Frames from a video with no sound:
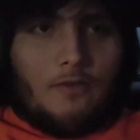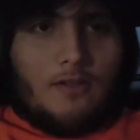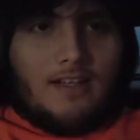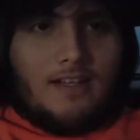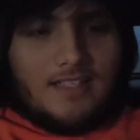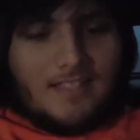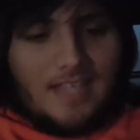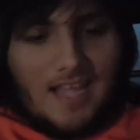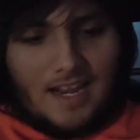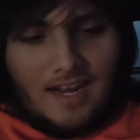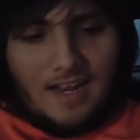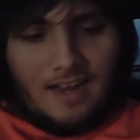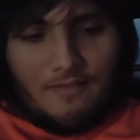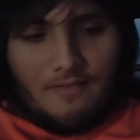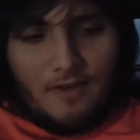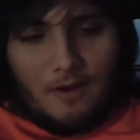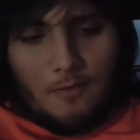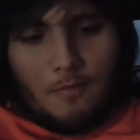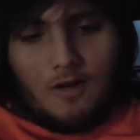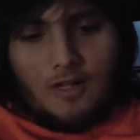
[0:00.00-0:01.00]
fully decided
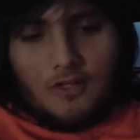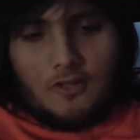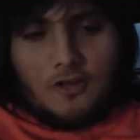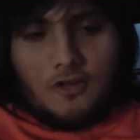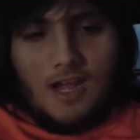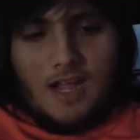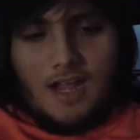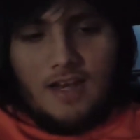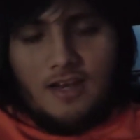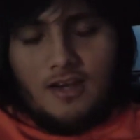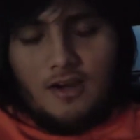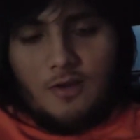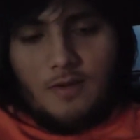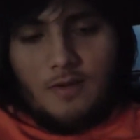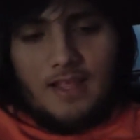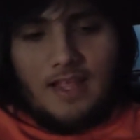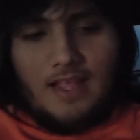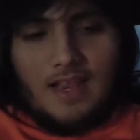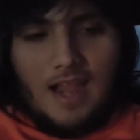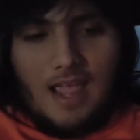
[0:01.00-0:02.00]
if I want to try and
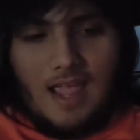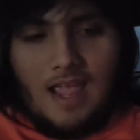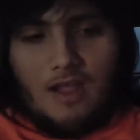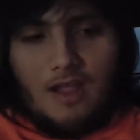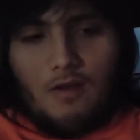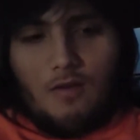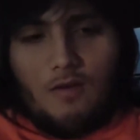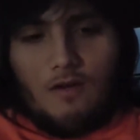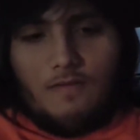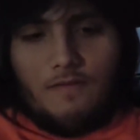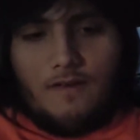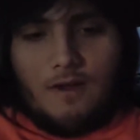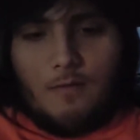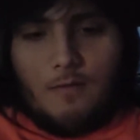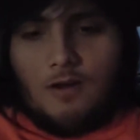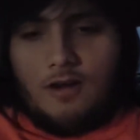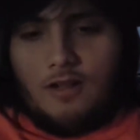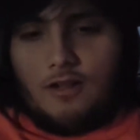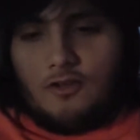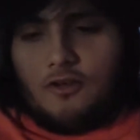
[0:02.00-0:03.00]
do it in A or if I
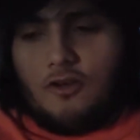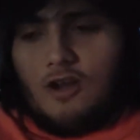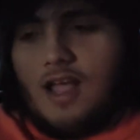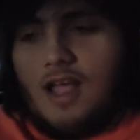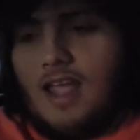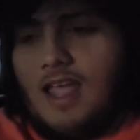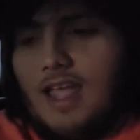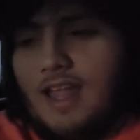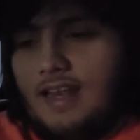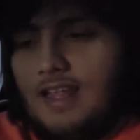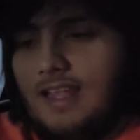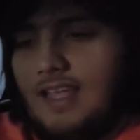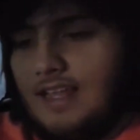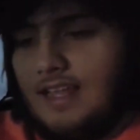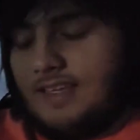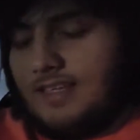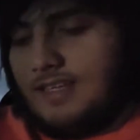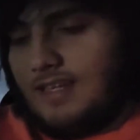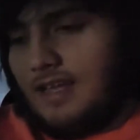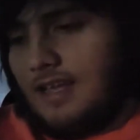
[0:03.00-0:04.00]
want to try and
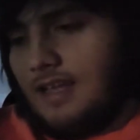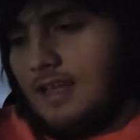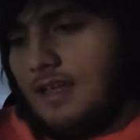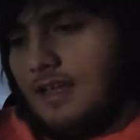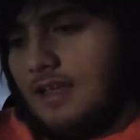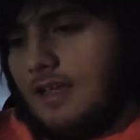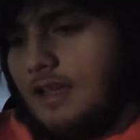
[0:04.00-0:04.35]
get a